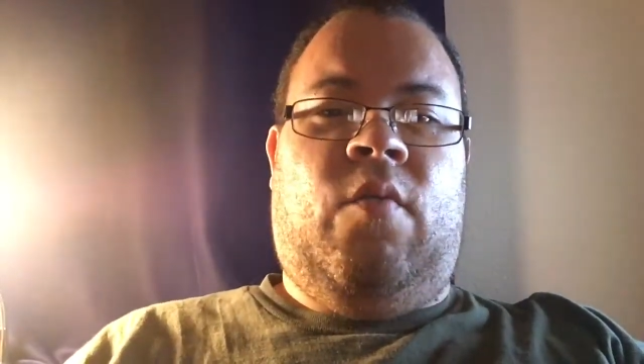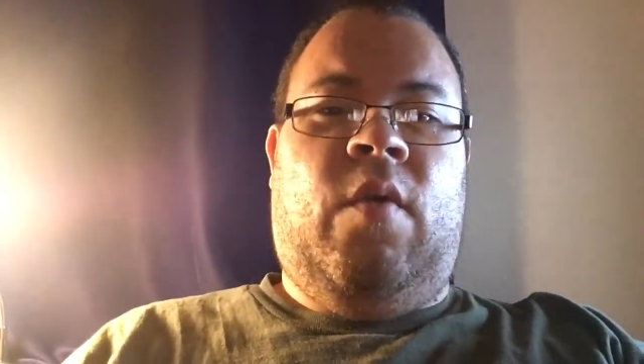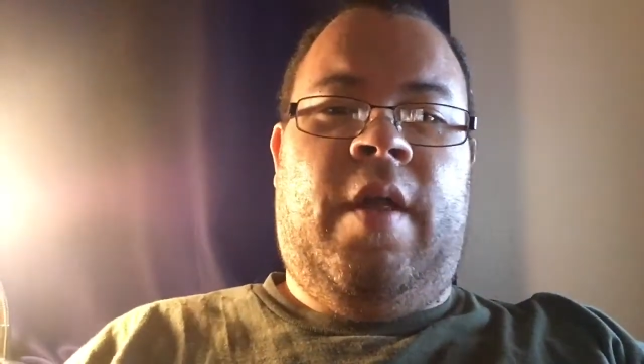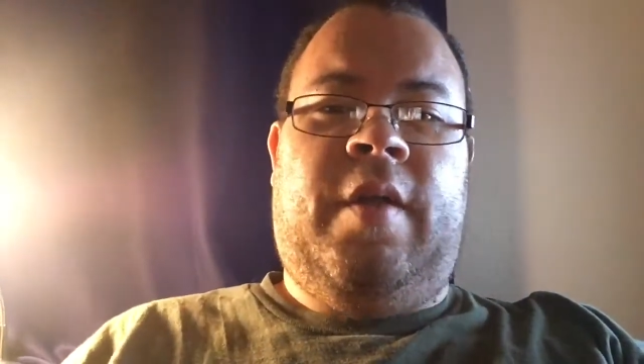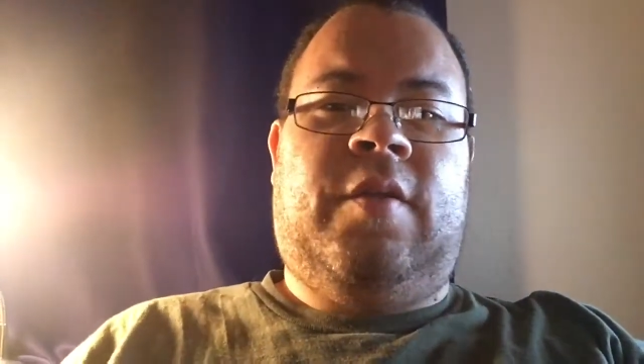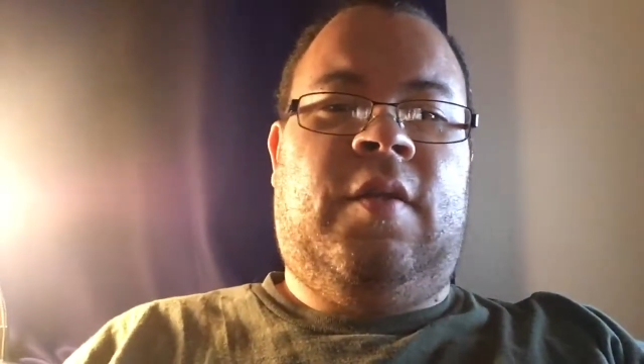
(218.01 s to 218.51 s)

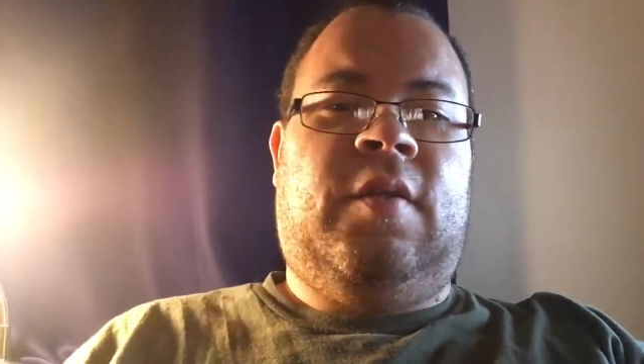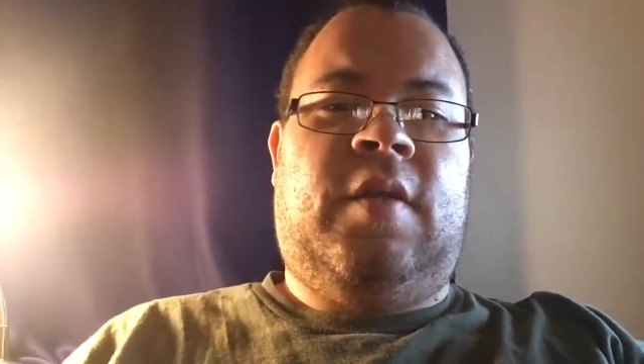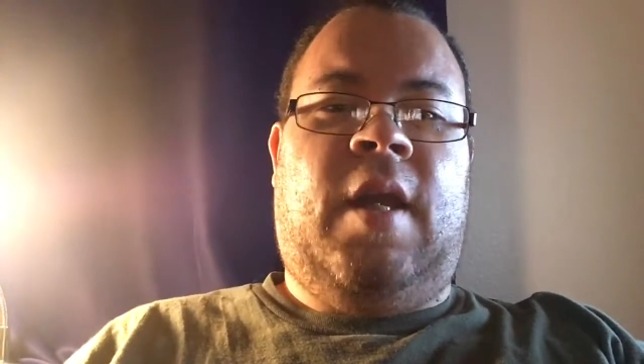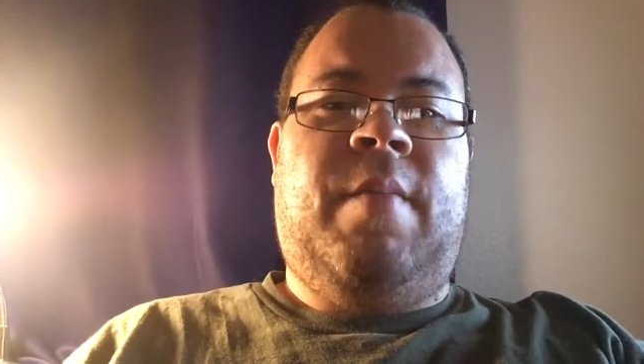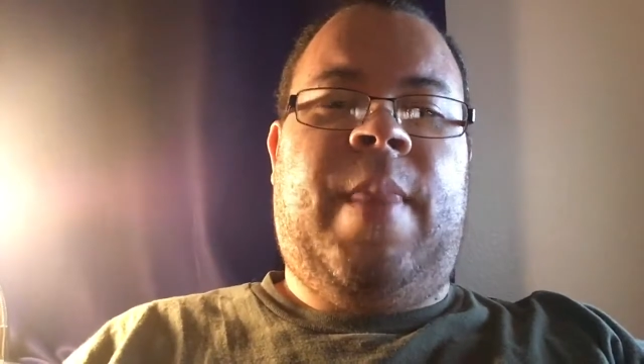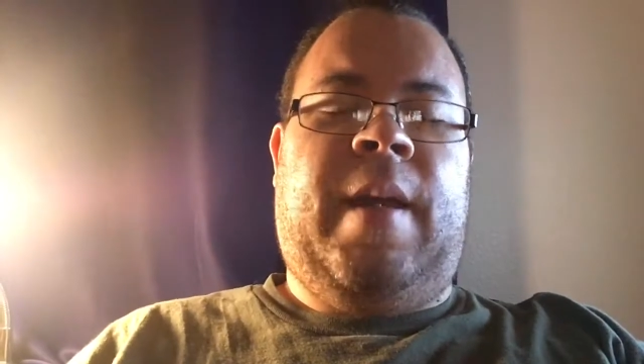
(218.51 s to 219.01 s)
Well, it's the
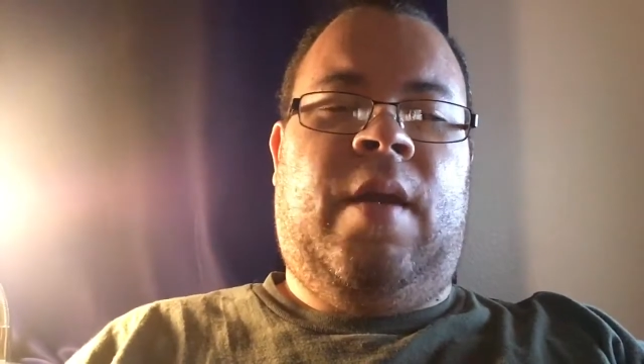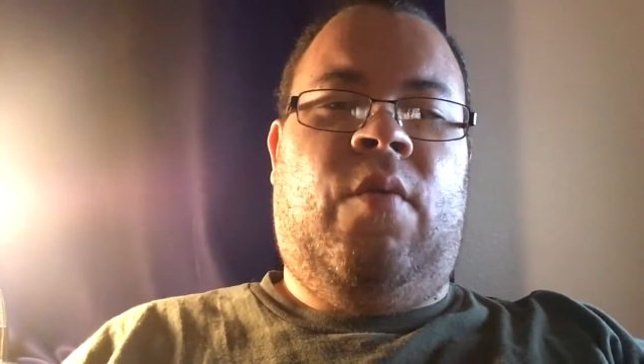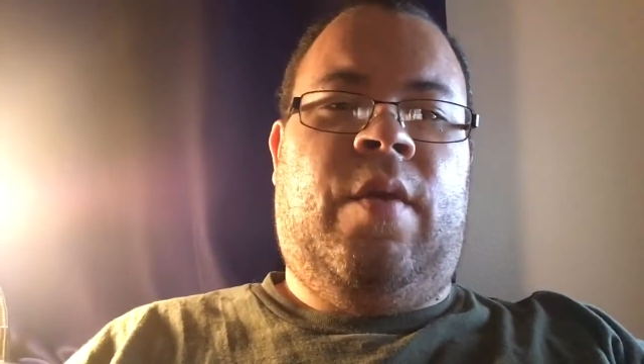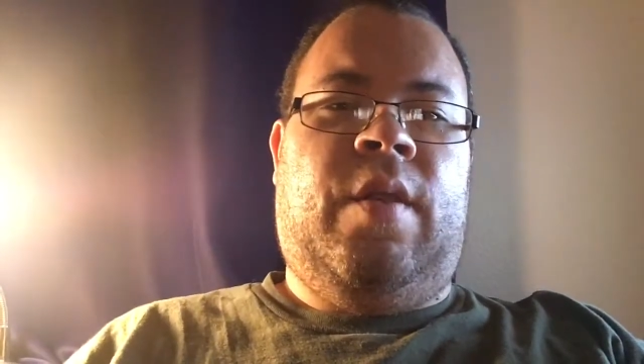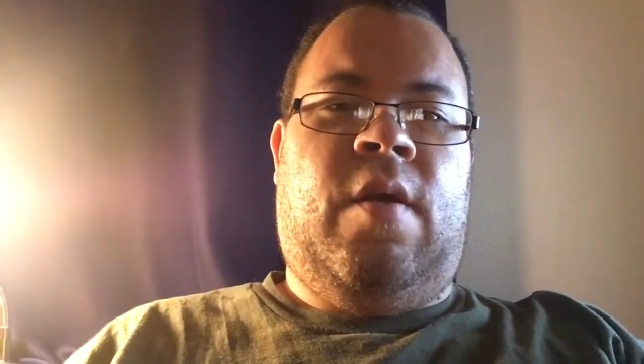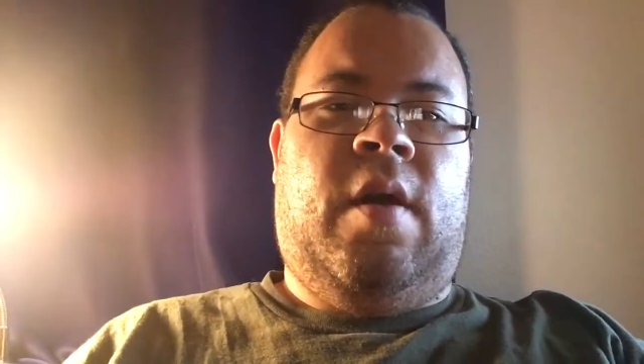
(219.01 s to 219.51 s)
same thing
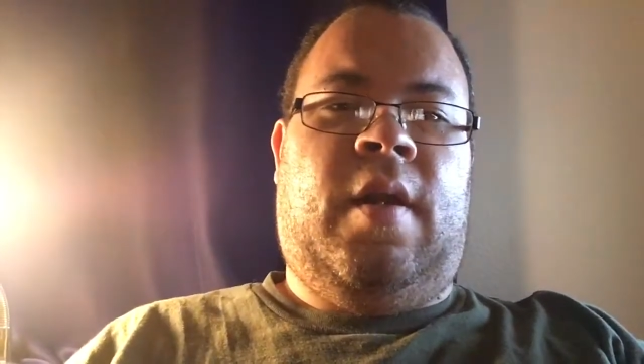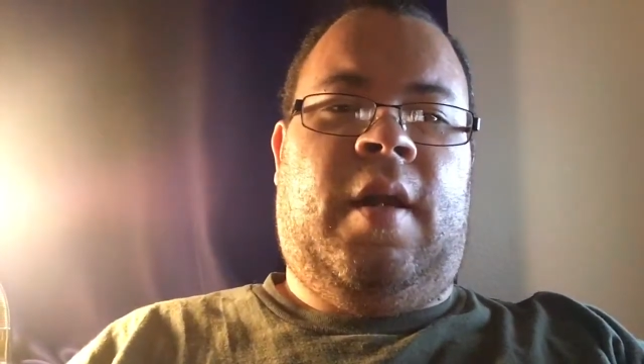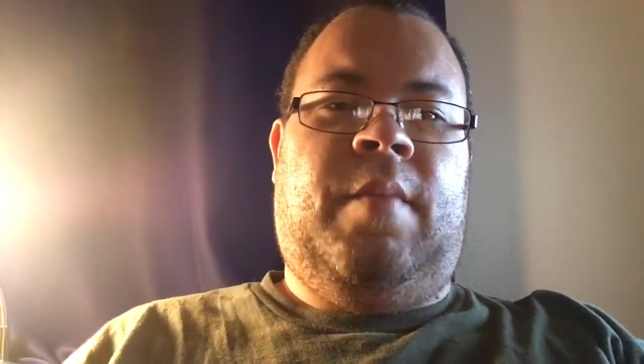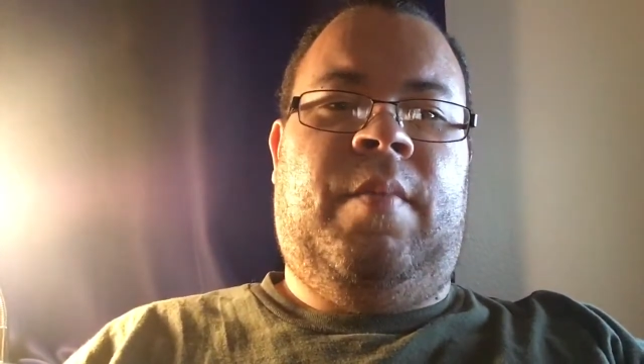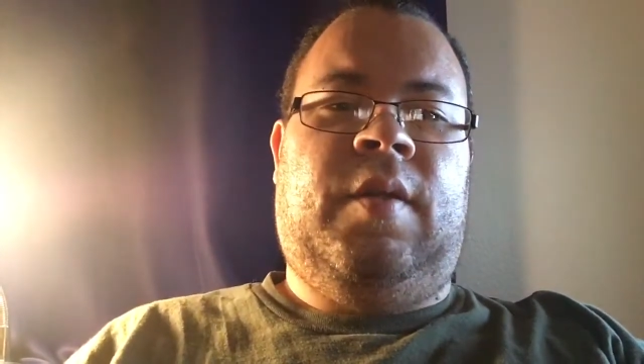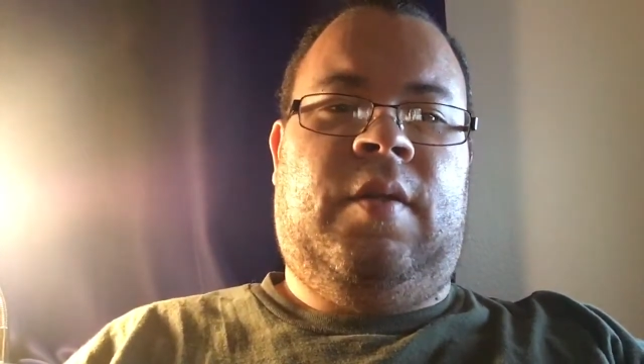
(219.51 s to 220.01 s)
with an
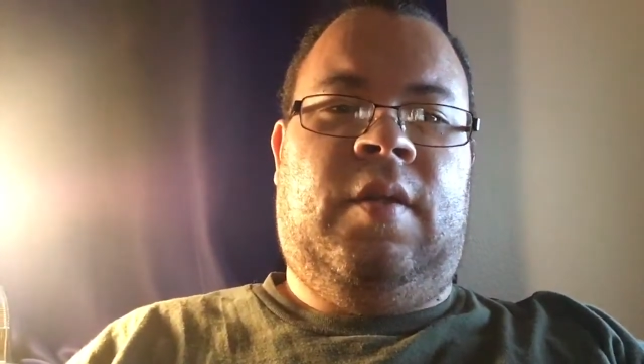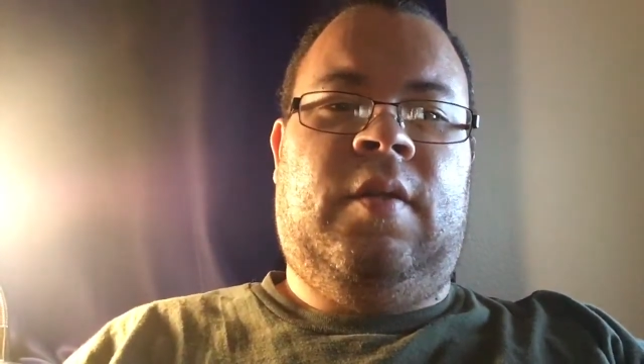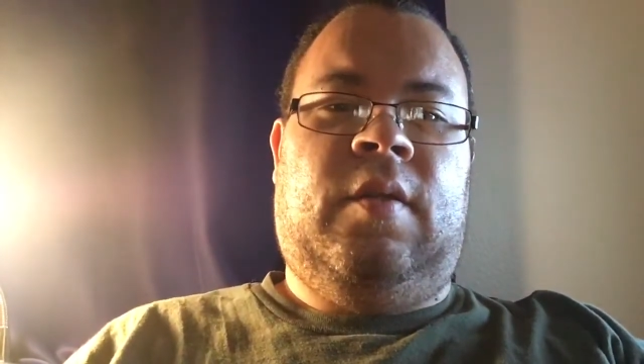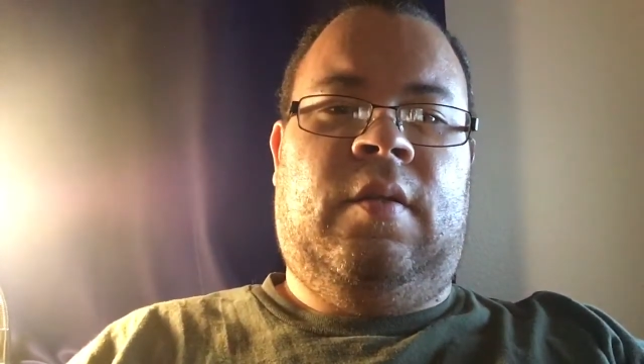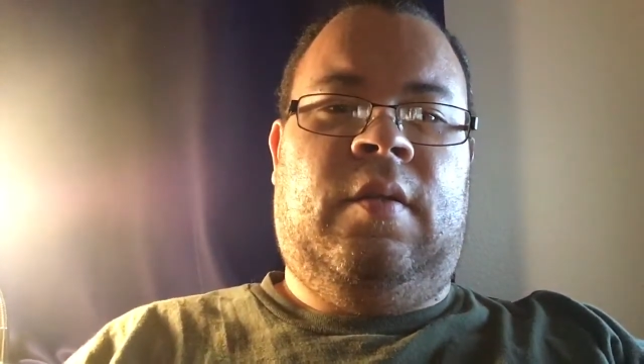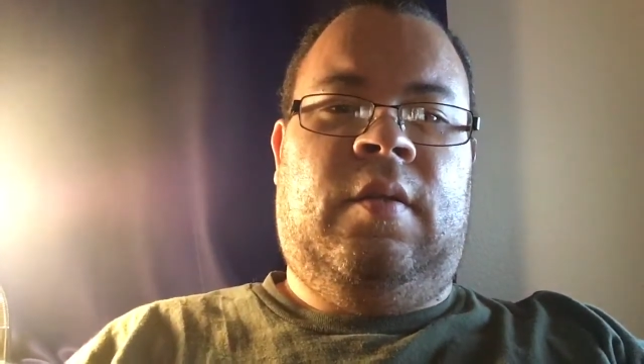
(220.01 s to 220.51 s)
online business.